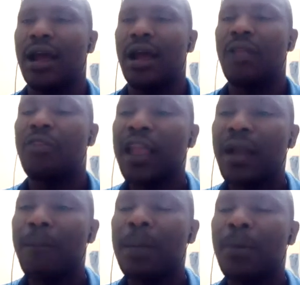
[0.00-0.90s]
I think
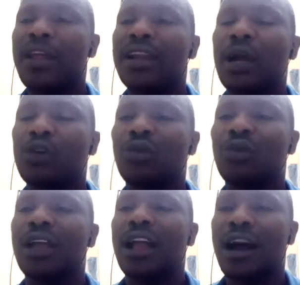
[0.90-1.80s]
people that now should
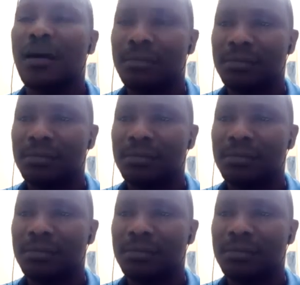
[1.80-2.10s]
come